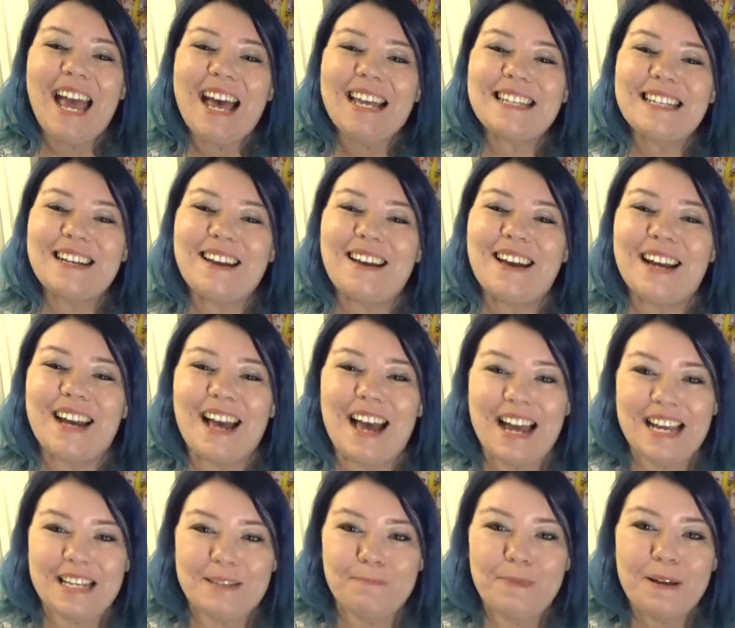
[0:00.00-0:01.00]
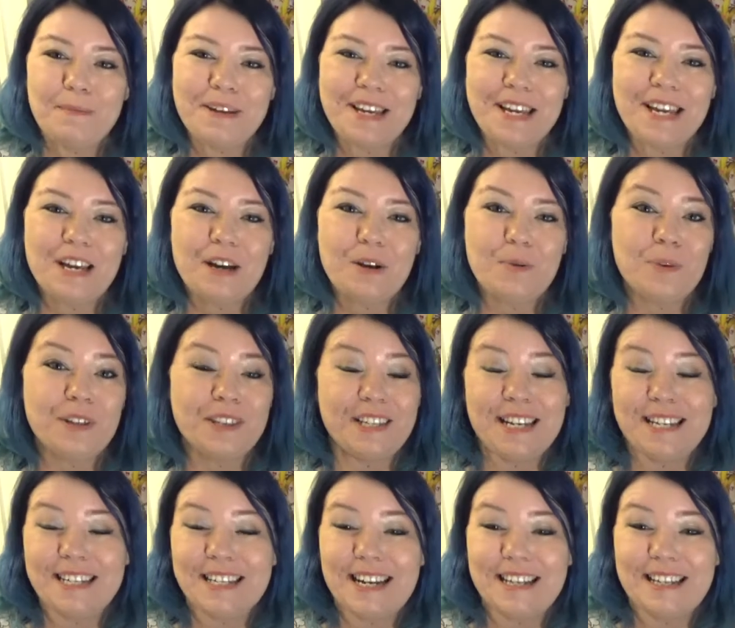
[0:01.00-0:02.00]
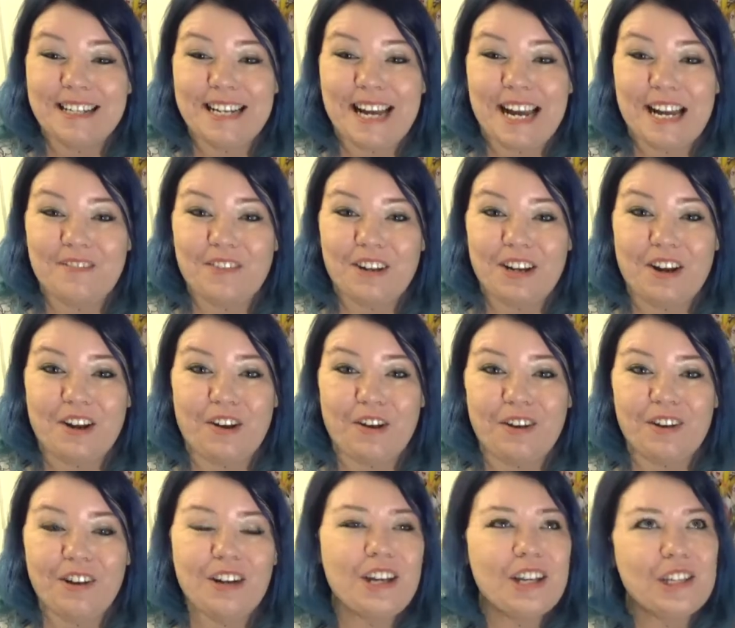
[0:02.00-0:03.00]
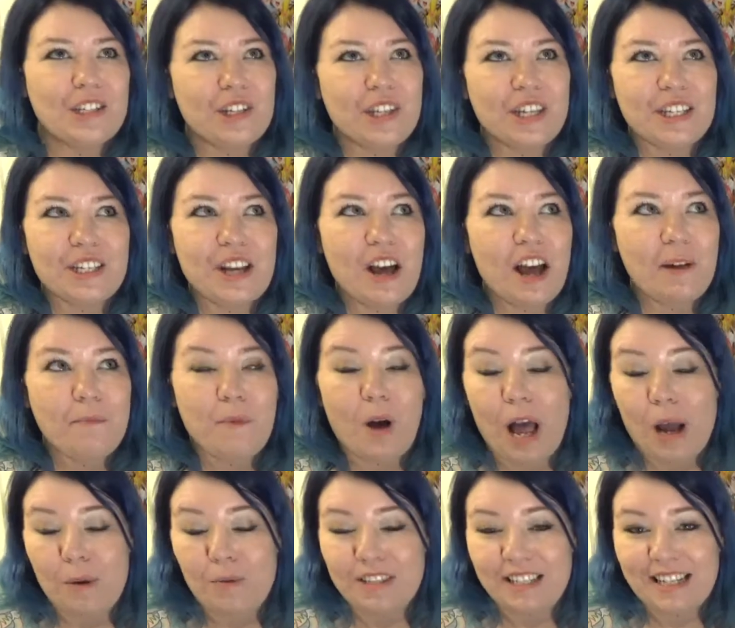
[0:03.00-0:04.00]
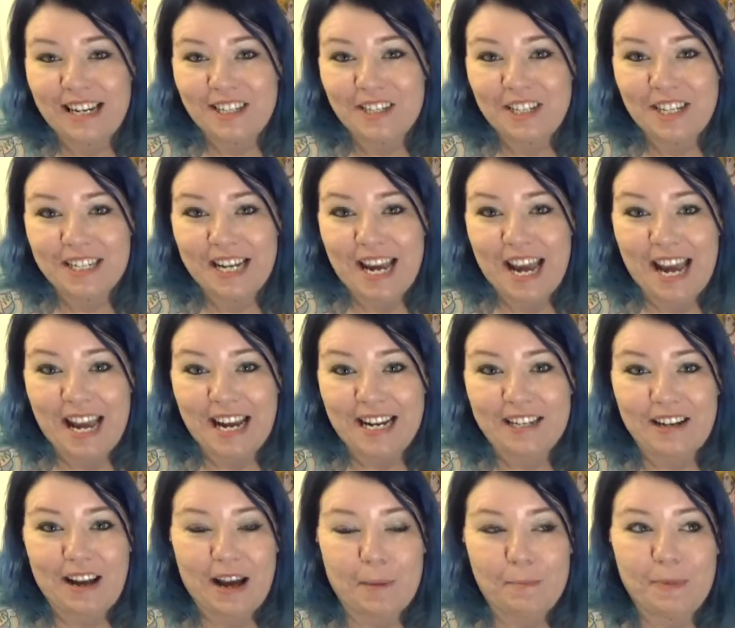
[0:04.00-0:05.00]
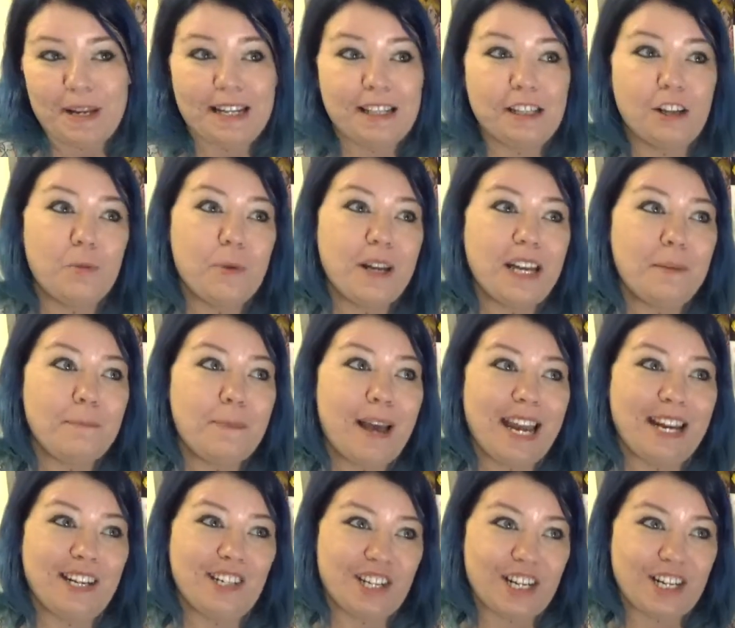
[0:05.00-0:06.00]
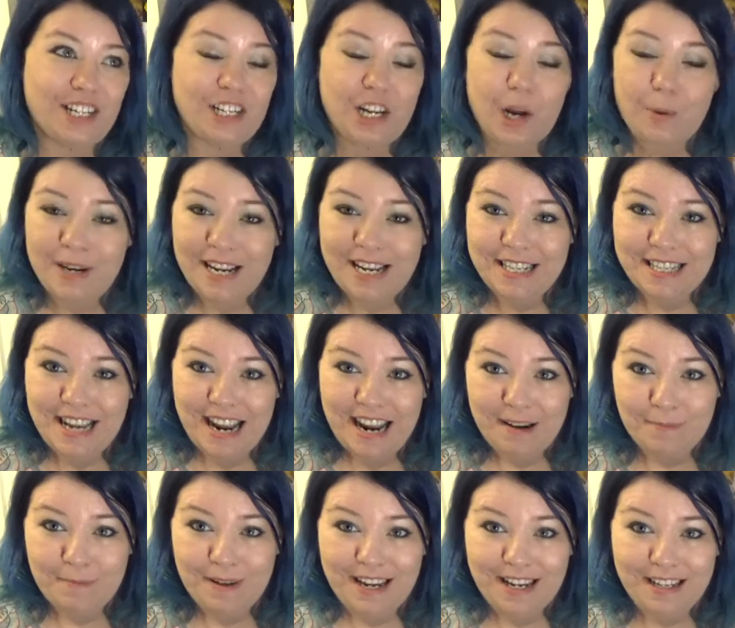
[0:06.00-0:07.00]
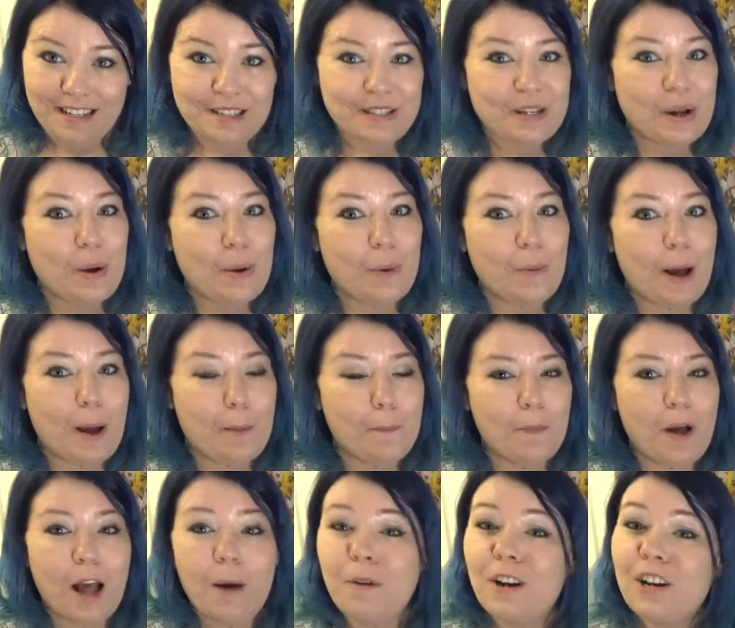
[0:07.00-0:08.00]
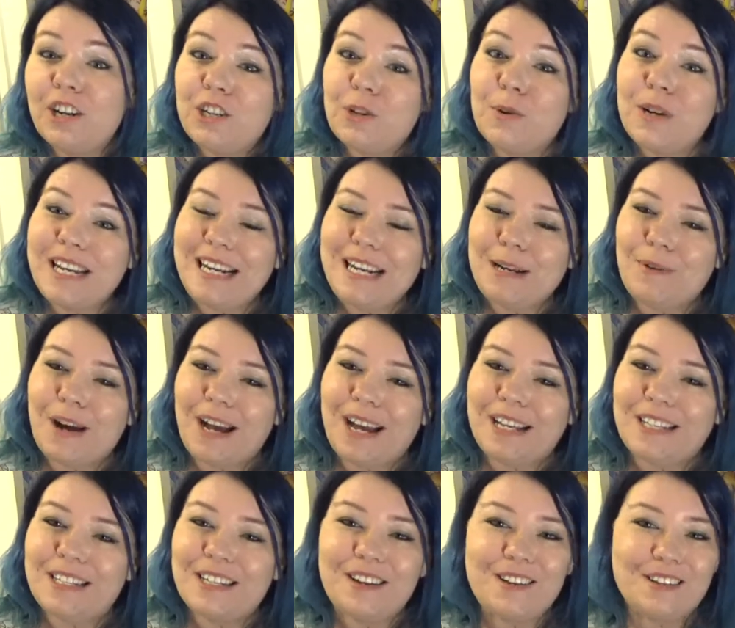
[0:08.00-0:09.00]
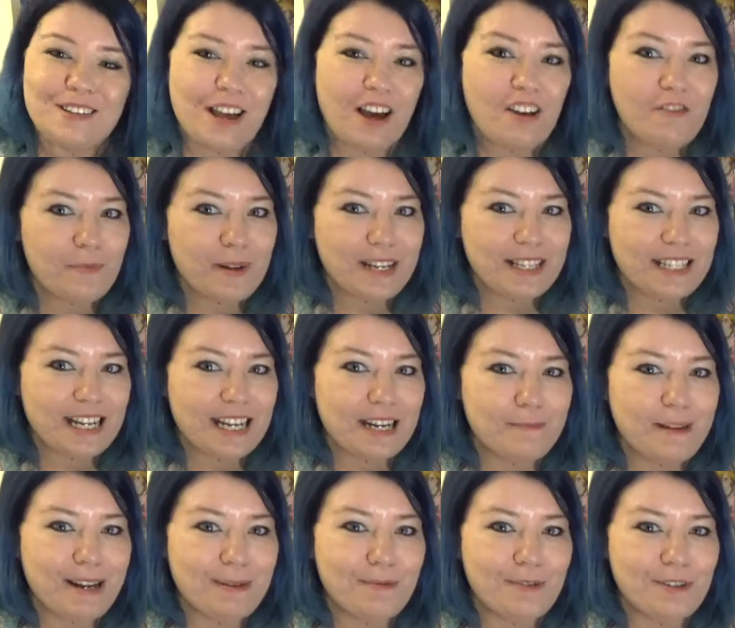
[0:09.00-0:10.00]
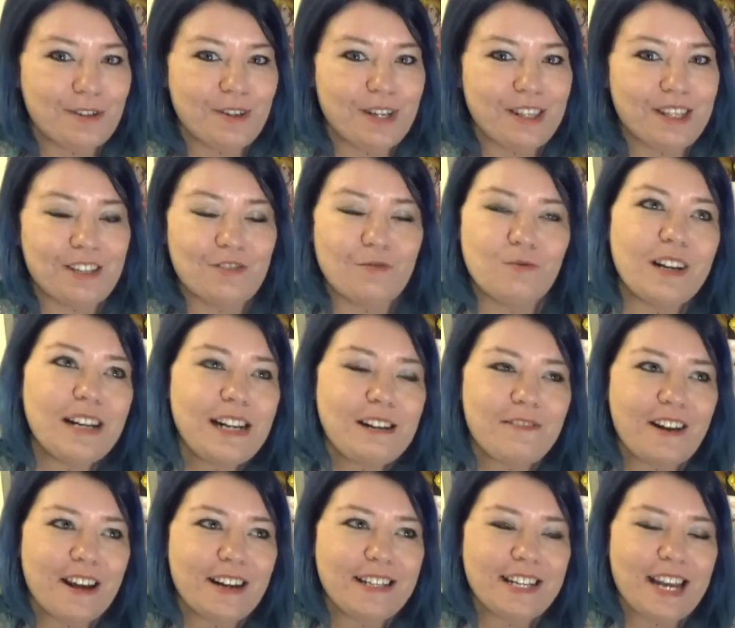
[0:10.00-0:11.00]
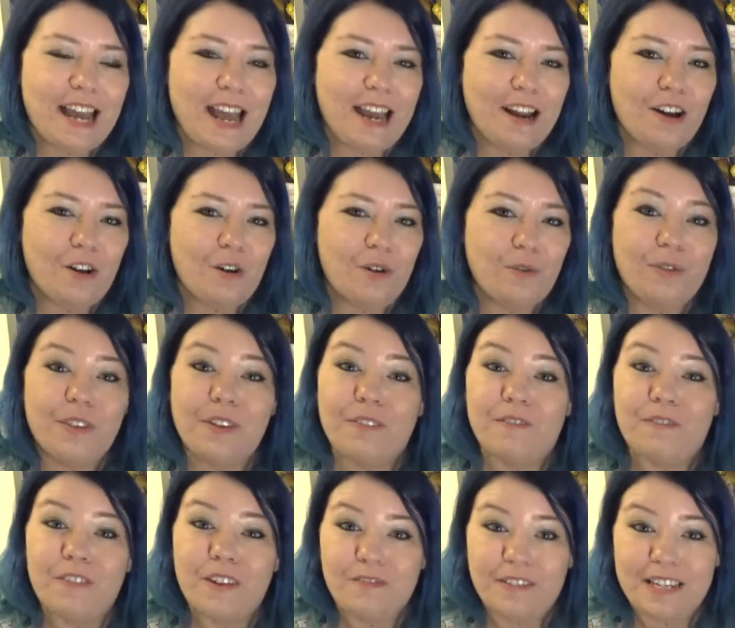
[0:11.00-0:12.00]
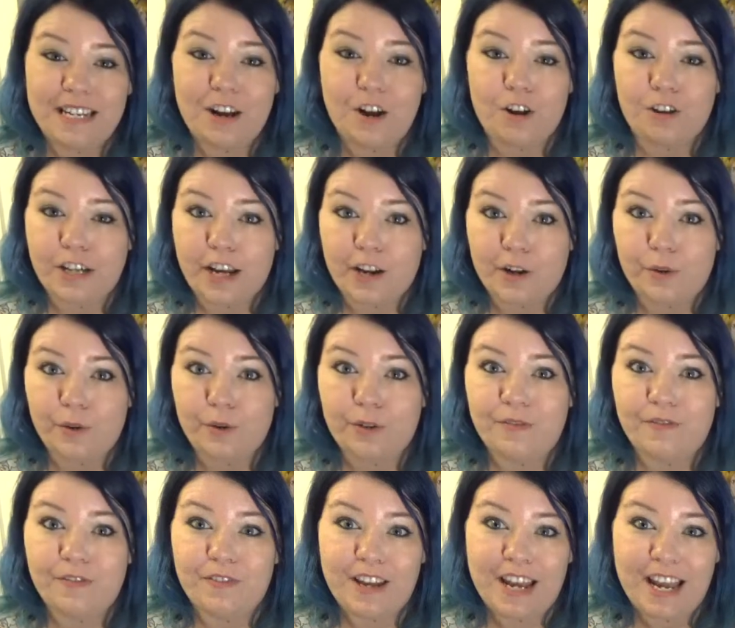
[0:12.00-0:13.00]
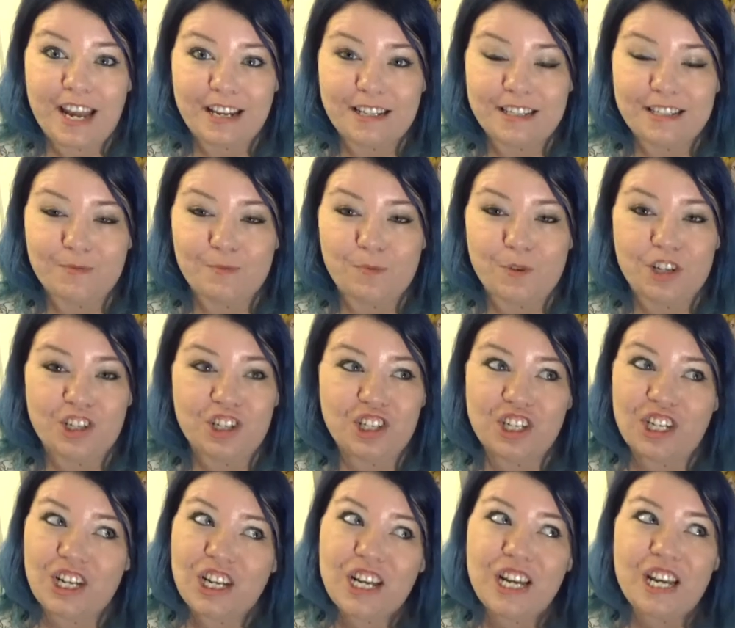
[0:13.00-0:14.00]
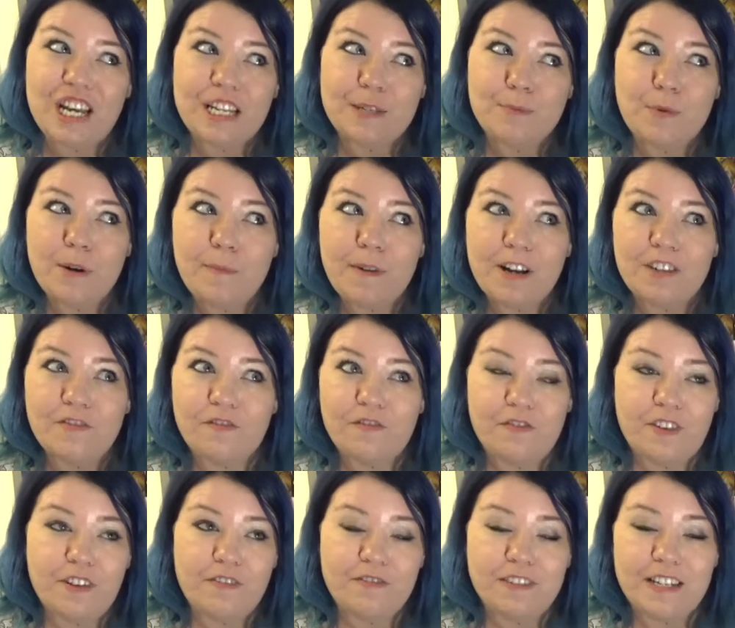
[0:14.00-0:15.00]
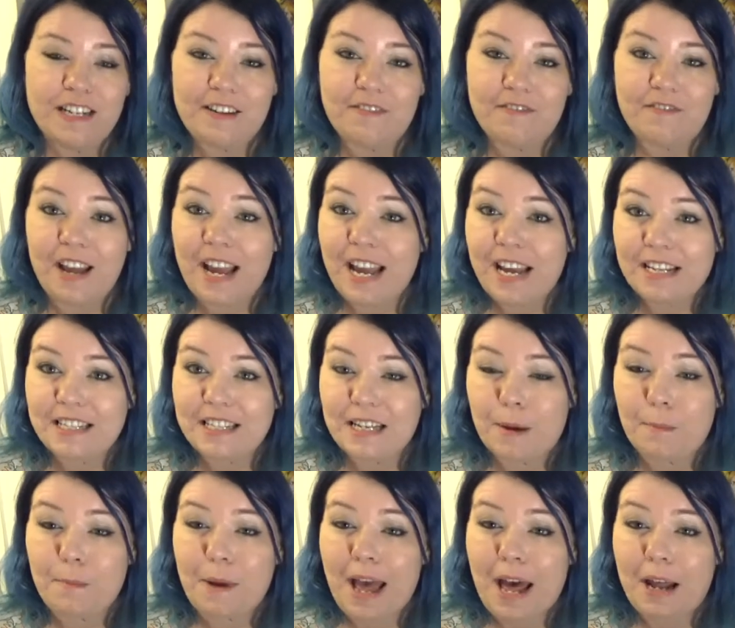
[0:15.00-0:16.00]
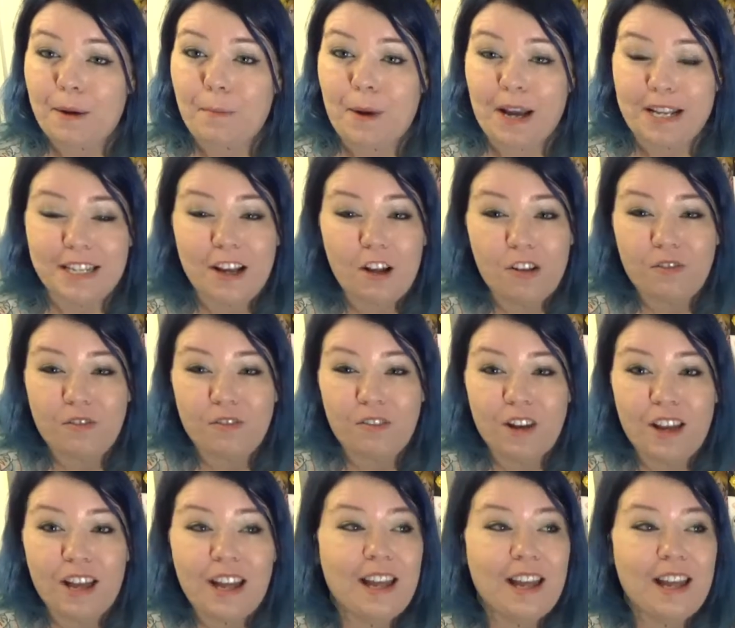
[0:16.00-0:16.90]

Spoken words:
How's it going, guys? Bibi here with yet another tag video. So this time I wasn't actually tagged. I'm being a little bit impatient. No one has tagged me. So I'm gonna do it anyways because I've been seeing people doing this really fun tag called the 50 Otaku Facts, which is pretty much 50 facts about myself.